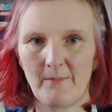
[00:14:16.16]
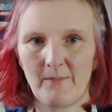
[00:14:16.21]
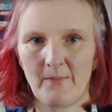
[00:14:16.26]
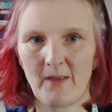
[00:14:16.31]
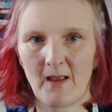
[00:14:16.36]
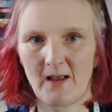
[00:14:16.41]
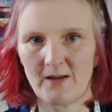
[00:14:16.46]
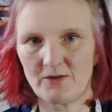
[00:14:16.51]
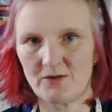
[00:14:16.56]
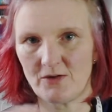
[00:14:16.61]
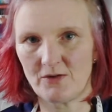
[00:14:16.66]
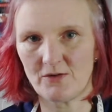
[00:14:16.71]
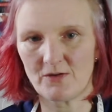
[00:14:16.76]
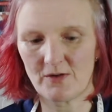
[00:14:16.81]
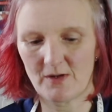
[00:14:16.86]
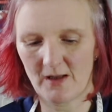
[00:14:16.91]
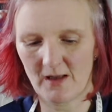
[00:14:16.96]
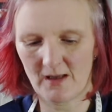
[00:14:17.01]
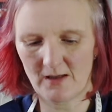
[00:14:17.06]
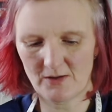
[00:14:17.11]
as you
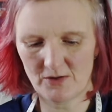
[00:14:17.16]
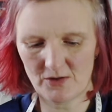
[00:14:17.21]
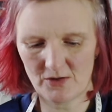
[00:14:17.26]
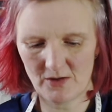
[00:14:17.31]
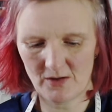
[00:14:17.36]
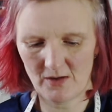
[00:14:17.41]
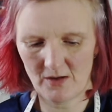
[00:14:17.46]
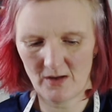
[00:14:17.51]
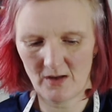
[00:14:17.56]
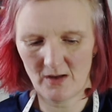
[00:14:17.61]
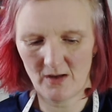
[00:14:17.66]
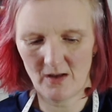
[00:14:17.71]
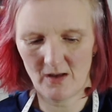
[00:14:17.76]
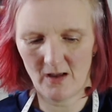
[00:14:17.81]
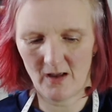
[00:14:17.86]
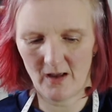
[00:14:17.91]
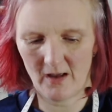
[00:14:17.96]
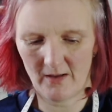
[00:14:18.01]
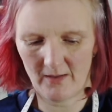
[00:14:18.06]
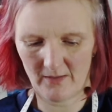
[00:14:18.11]
stitch,
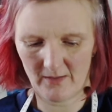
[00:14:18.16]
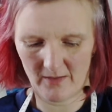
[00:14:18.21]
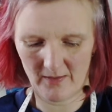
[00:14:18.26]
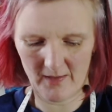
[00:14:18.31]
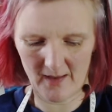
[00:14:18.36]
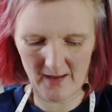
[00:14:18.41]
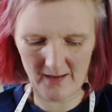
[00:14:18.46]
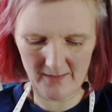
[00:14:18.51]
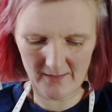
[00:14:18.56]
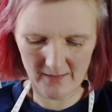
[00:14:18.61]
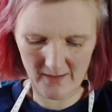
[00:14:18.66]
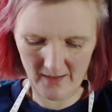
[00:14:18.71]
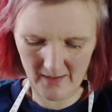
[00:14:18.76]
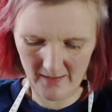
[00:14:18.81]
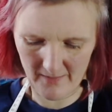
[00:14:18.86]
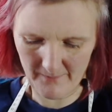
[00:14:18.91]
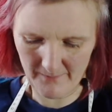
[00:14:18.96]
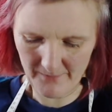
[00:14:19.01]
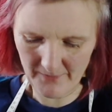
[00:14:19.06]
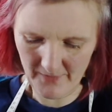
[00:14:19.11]
and
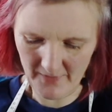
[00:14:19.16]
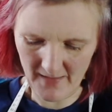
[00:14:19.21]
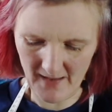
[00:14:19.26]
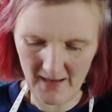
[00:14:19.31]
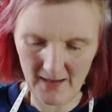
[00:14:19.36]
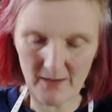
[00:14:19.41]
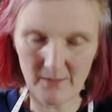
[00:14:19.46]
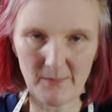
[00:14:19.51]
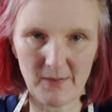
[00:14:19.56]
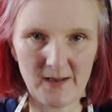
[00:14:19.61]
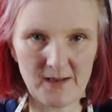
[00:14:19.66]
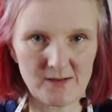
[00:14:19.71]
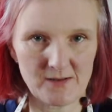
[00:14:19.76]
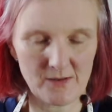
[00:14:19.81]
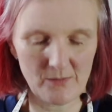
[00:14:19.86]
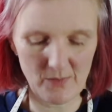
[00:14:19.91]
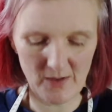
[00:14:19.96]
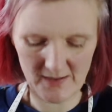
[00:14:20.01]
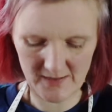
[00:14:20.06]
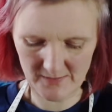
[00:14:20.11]
then that completes
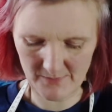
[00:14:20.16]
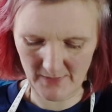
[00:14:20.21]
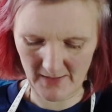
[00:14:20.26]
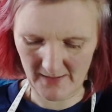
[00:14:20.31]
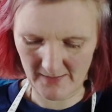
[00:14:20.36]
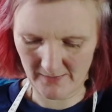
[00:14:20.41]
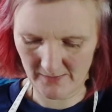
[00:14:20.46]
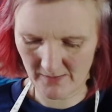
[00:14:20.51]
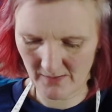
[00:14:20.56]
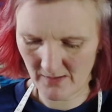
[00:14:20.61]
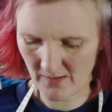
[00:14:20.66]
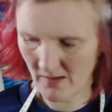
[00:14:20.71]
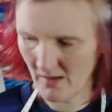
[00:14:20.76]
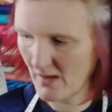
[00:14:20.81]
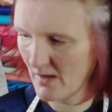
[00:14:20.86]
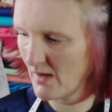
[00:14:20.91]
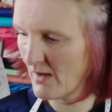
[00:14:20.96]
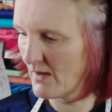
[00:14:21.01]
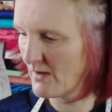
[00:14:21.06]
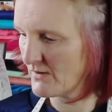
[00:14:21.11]
the waistband.
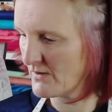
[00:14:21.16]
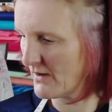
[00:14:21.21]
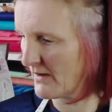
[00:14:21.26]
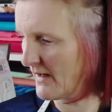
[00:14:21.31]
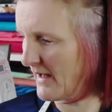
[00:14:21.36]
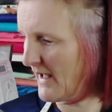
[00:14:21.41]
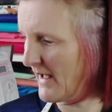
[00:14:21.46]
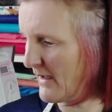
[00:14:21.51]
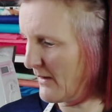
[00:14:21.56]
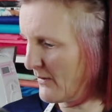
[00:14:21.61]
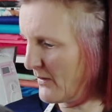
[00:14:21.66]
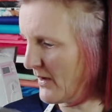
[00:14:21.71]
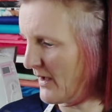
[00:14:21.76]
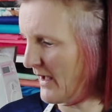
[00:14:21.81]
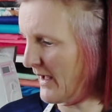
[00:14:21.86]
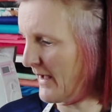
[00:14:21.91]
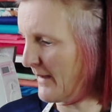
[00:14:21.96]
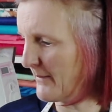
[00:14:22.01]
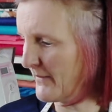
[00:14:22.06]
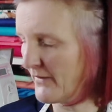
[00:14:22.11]
So now
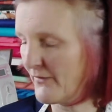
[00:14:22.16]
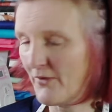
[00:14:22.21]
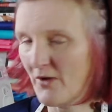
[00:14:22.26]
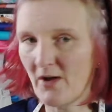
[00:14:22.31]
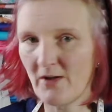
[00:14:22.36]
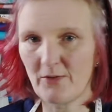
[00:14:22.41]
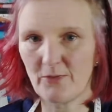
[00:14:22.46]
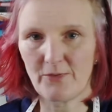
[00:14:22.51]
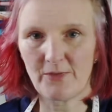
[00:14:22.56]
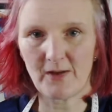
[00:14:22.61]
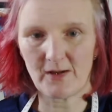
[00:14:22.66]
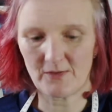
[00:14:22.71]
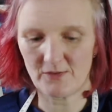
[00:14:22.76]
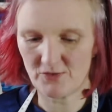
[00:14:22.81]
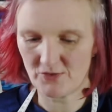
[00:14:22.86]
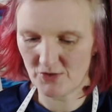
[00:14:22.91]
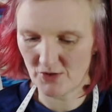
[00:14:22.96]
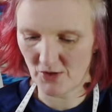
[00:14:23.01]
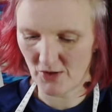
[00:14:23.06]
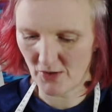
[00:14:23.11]
the final thing to
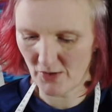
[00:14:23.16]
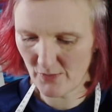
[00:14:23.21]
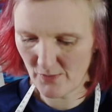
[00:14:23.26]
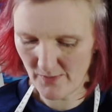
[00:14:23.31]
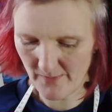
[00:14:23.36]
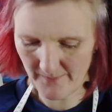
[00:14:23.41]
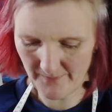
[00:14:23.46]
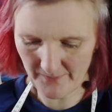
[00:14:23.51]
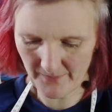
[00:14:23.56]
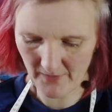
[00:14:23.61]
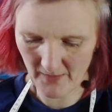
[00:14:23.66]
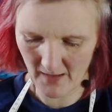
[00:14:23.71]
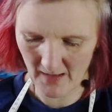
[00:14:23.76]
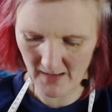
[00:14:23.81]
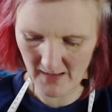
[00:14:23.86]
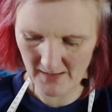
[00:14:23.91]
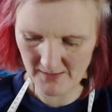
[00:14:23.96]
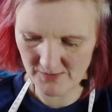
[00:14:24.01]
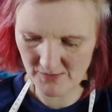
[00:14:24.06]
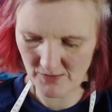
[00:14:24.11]
do
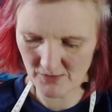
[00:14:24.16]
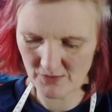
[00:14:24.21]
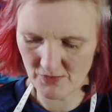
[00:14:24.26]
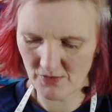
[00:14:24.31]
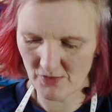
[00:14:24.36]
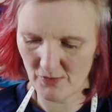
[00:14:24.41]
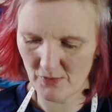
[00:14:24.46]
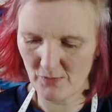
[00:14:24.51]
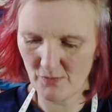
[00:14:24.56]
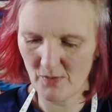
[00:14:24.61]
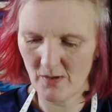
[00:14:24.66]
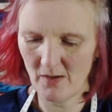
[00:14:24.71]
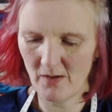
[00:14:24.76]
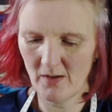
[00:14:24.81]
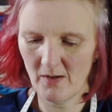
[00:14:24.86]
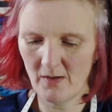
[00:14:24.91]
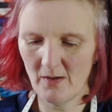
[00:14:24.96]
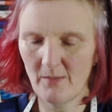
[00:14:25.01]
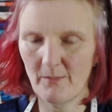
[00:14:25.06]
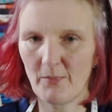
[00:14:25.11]
is to
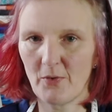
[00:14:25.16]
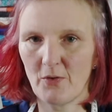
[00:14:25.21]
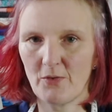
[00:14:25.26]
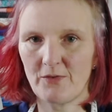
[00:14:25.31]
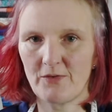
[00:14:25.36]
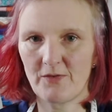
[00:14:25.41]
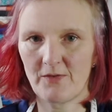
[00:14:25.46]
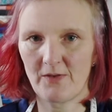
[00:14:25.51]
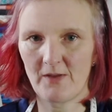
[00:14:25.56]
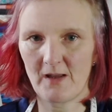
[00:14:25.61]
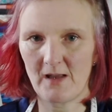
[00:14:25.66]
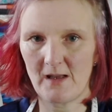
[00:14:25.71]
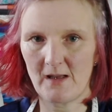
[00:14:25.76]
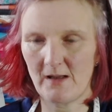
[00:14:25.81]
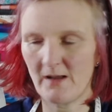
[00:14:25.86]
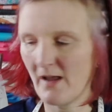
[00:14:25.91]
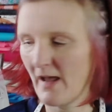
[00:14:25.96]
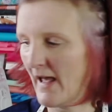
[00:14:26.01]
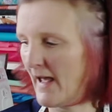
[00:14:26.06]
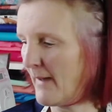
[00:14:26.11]
put
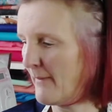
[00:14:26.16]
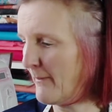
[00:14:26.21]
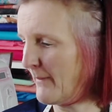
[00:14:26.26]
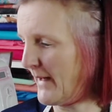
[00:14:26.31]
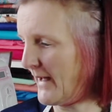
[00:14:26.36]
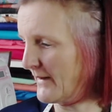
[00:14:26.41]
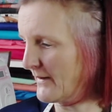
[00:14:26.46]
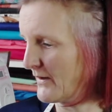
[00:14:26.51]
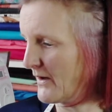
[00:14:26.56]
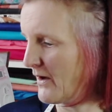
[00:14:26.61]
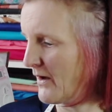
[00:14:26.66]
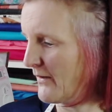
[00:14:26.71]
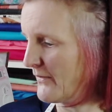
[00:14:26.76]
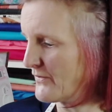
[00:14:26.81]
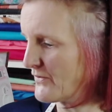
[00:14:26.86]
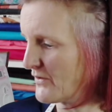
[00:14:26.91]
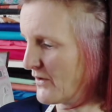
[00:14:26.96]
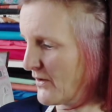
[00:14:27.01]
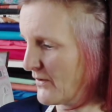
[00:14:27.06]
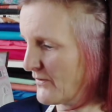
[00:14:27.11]
the hemband
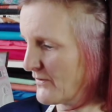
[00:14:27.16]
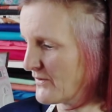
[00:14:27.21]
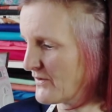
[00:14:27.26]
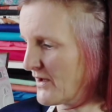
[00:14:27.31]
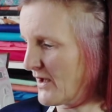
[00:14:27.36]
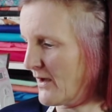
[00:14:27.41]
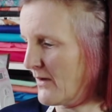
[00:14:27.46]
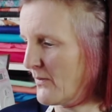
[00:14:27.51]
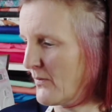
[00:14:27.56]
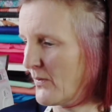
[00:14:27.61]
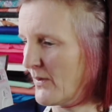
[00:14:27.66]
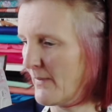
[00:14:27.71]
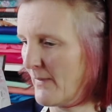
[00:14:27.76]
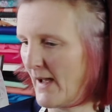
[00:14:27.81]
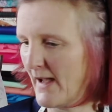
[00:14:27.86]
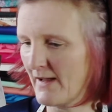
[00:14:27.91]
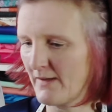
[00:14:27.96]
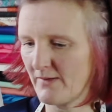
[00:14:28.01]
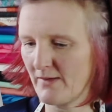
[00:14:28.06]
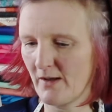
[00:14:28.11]
cuffs on. So we
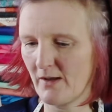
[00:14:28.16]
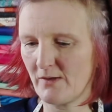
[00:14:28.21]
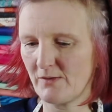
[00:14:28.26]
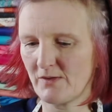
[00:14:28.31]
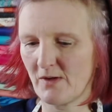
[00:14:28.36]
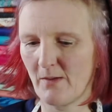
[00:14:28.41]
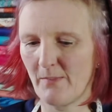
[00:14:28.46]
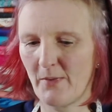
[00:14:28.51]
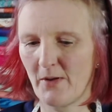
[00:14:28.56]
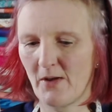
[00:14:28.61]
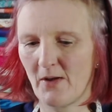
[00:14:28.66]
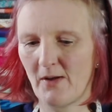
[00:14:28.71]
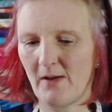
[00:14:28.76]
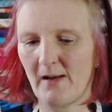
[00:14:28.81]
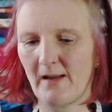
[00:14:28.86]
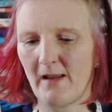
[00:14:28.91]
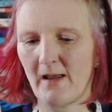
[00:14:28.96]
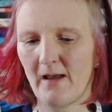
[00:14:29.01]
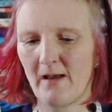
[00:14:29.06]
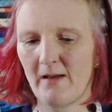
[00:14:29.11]
made those up
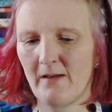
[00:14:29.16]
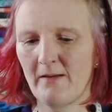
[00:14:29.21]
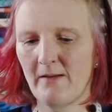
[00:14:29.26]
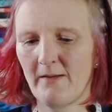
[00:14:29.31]
earlier,